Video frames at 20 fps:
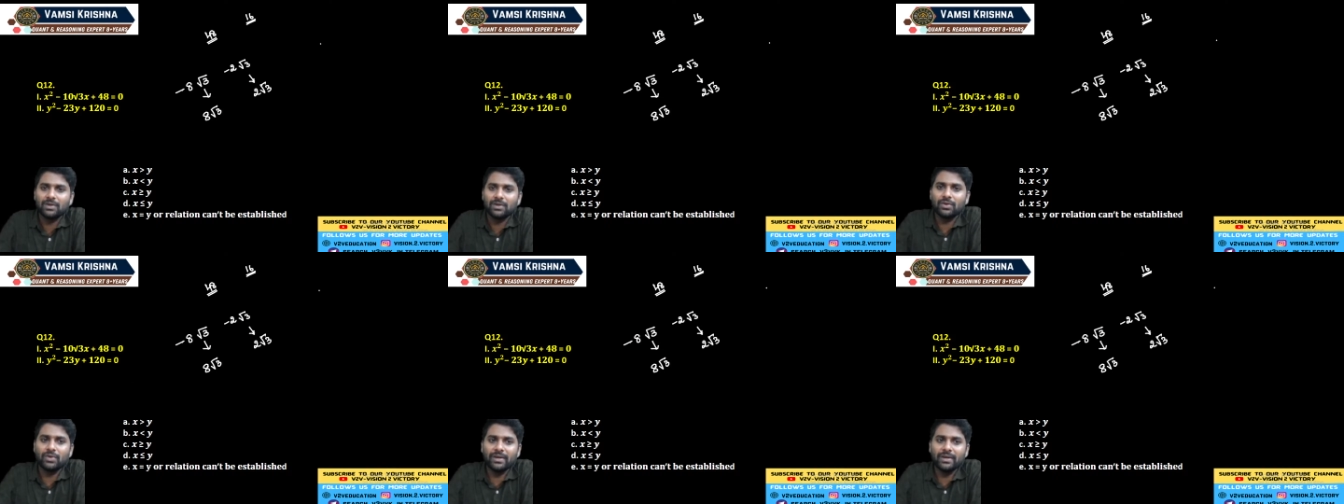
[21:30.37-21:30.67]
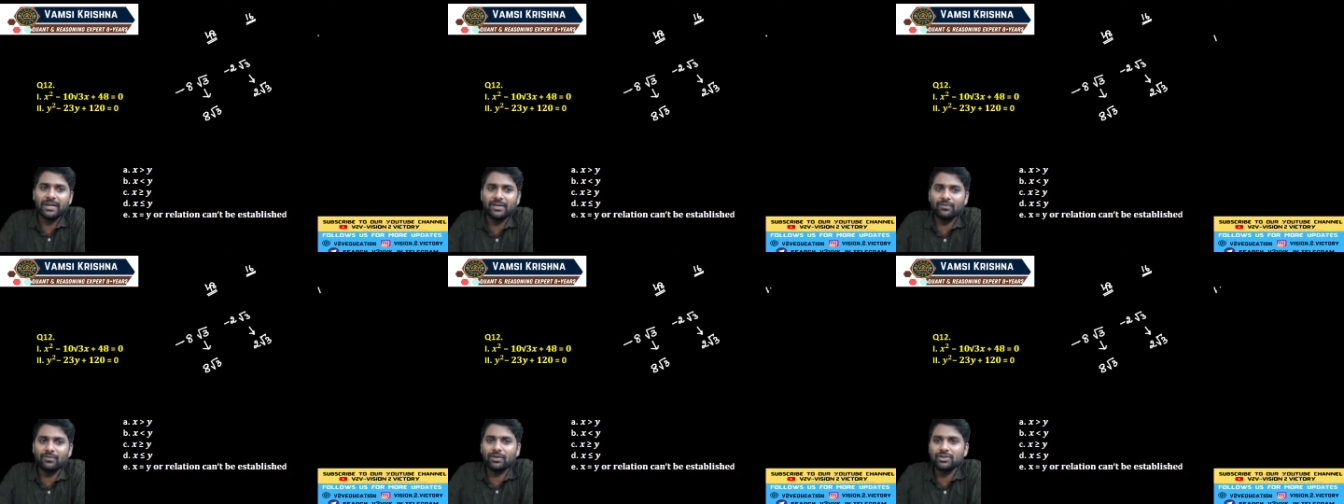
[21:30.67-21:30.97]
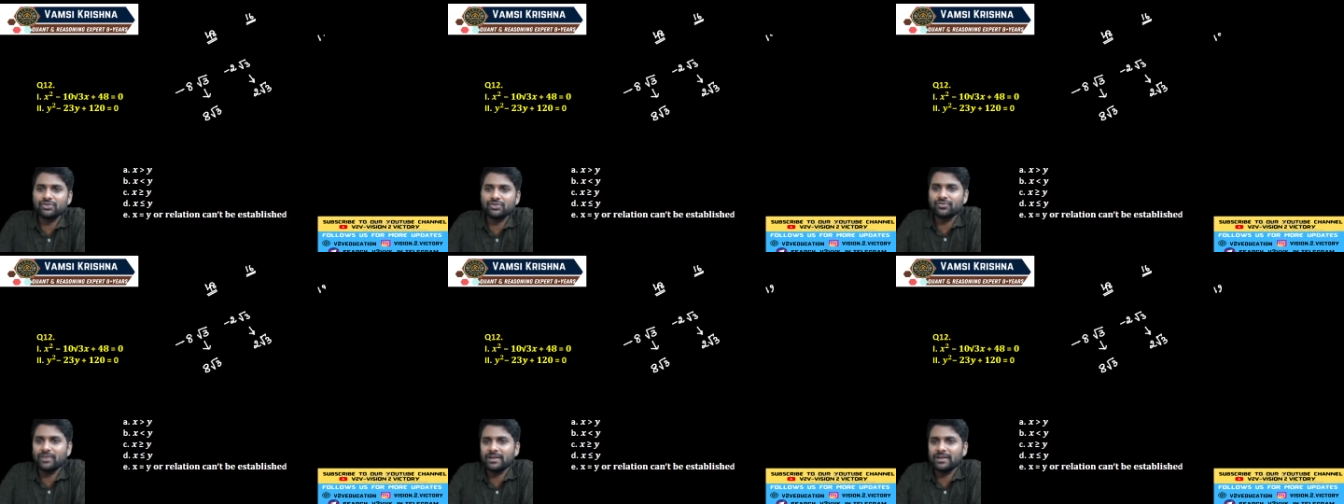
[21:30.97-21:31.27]
Now again
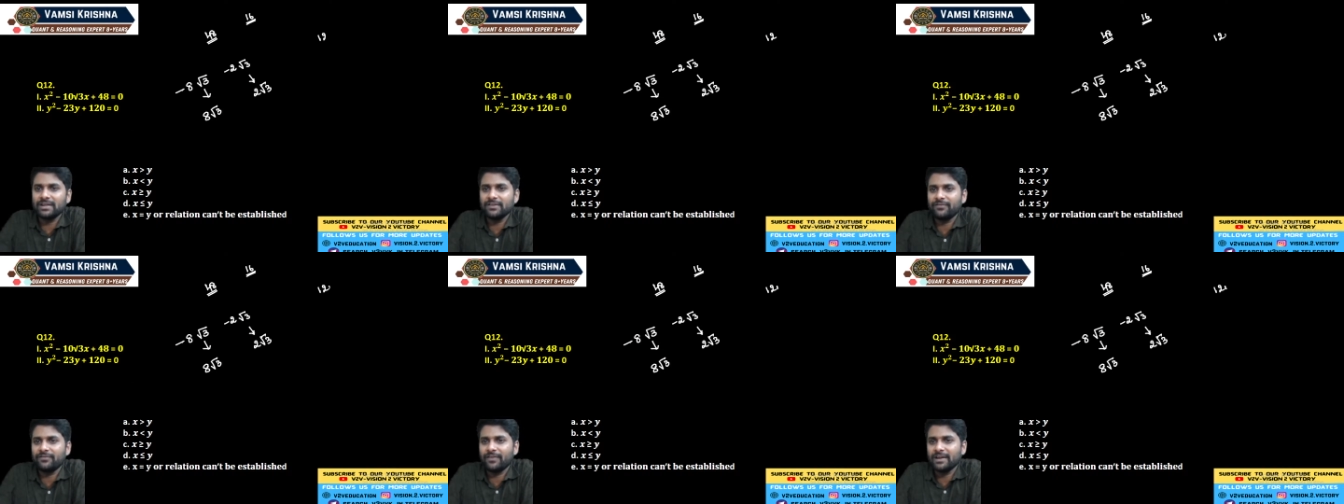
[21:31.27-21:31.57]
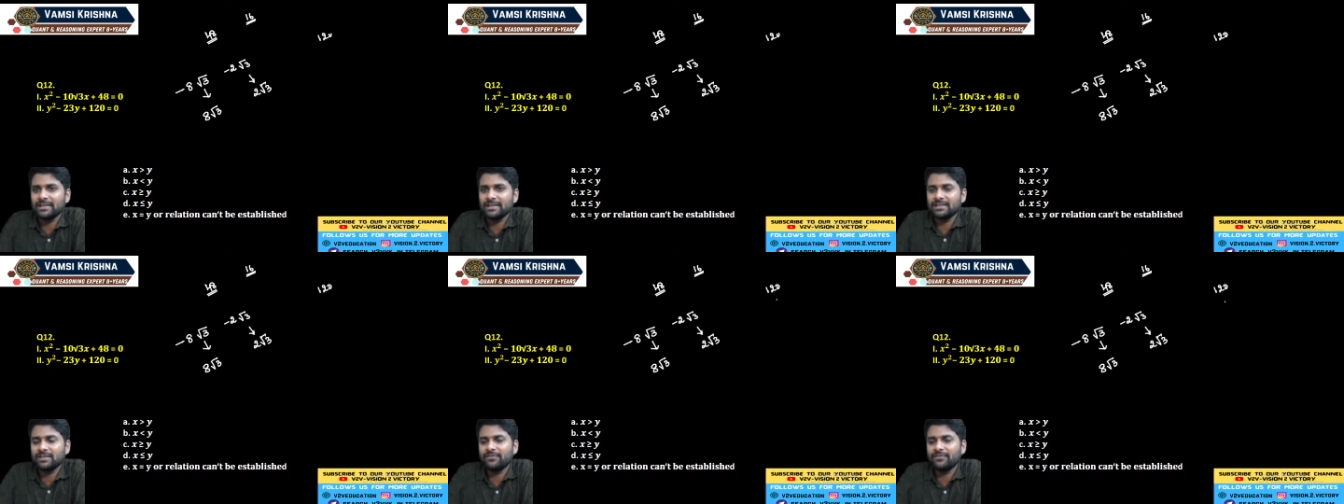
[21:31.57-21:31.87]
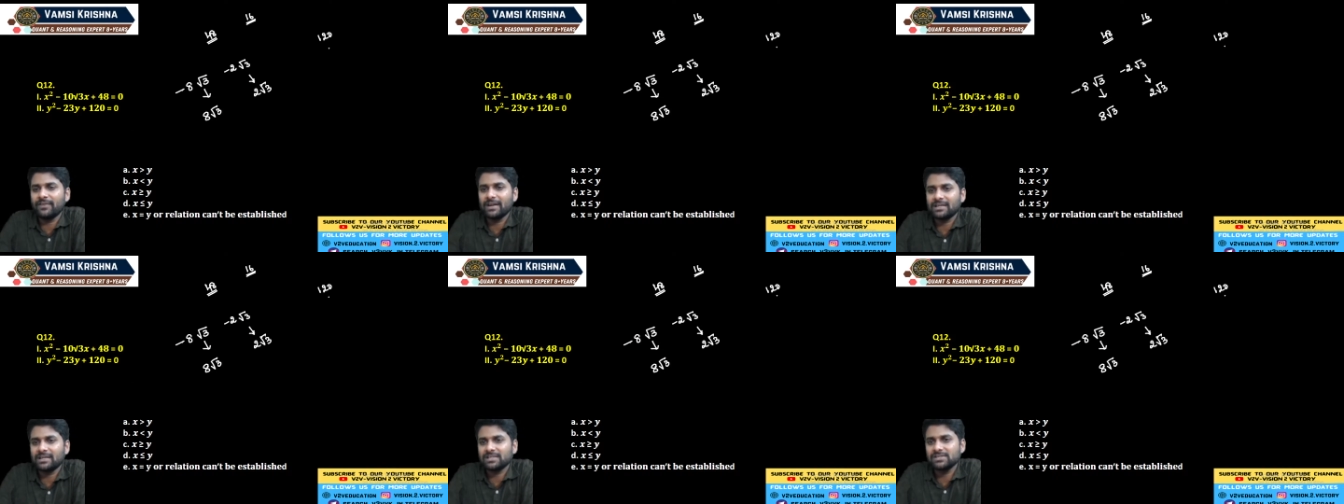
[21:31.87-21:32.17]
120, find the
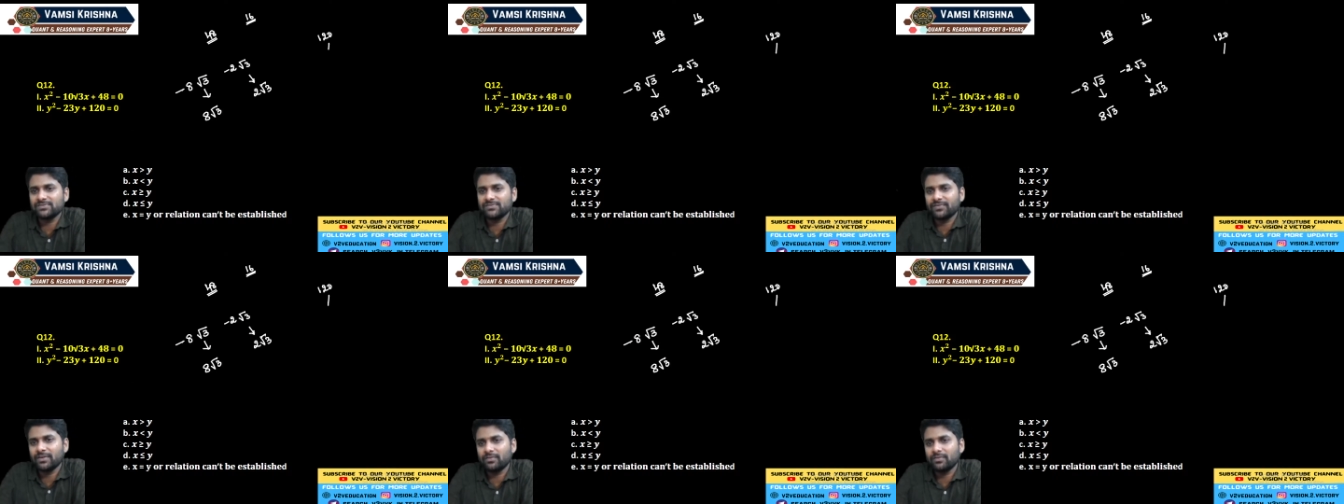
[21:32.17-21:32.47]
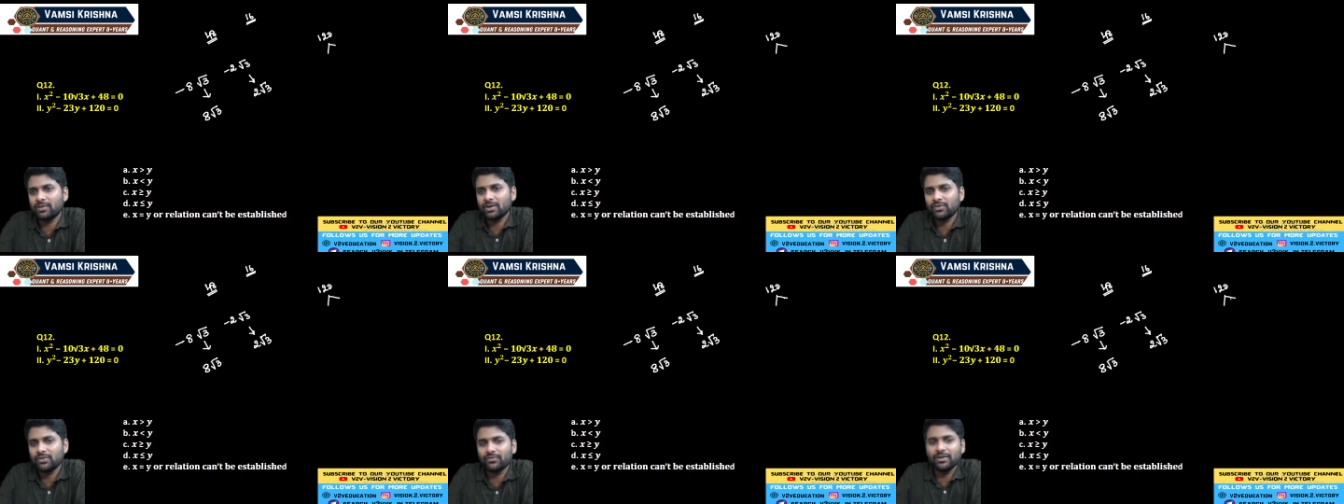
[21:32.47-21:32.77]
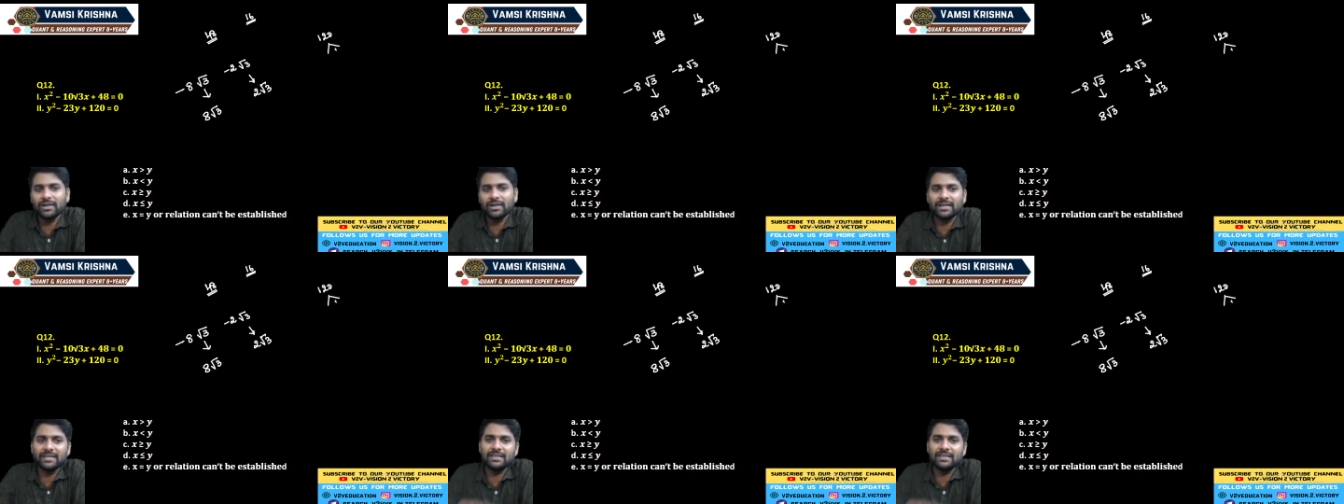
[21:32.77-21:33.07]
factors for
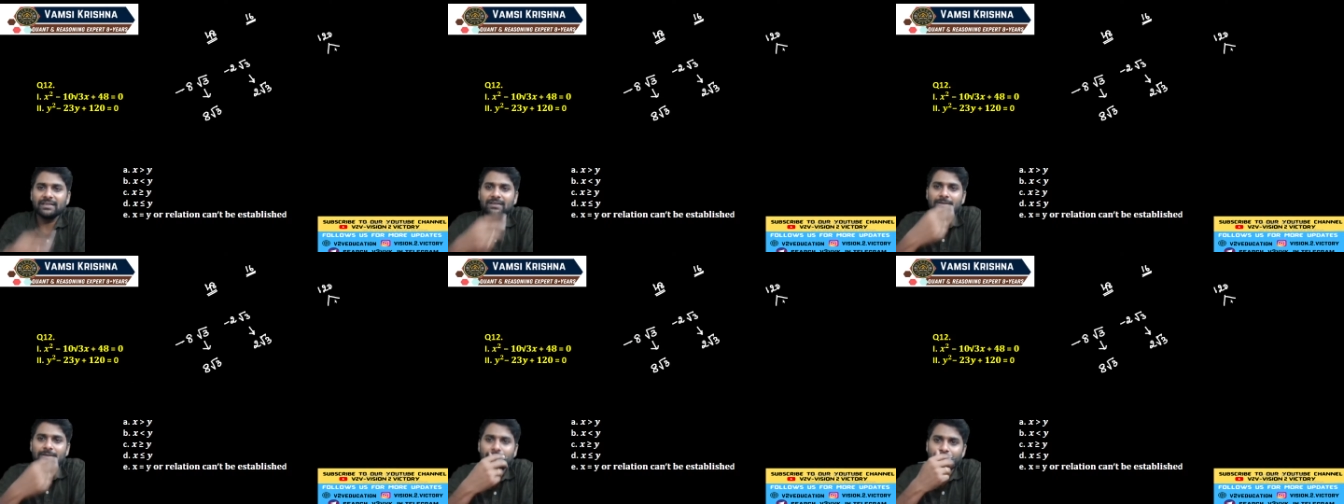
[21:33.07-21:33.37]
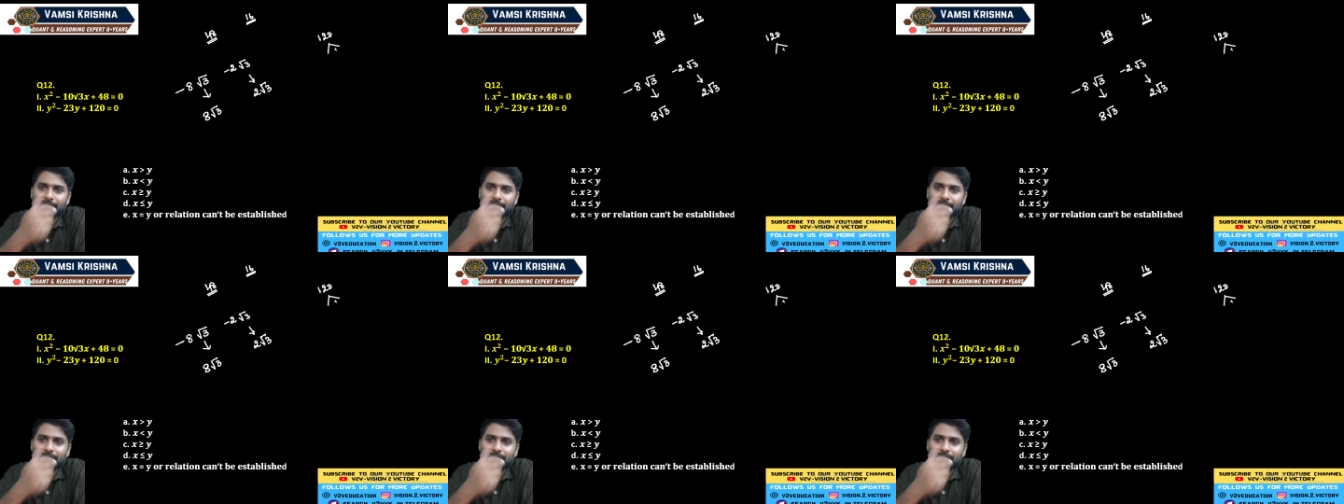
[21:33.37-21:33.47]
120 here.